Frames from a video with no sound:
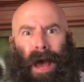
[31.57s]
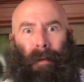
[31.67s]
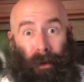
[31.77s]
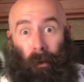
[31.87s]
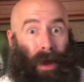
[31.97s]
I
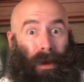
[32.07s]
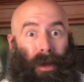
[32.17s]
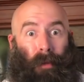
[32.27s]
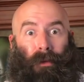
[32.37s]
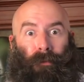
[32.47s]
mean, quite a
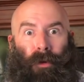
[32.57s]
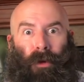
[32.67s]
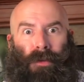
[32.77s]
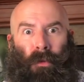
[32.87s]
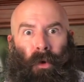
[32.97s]
number of
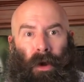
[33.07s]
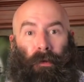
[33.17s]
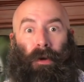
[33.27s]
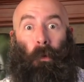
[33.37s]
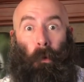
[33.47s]
folks are
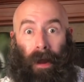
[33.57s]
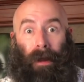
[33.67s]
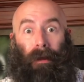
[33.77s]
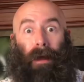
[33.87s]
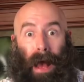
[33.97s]
wondering where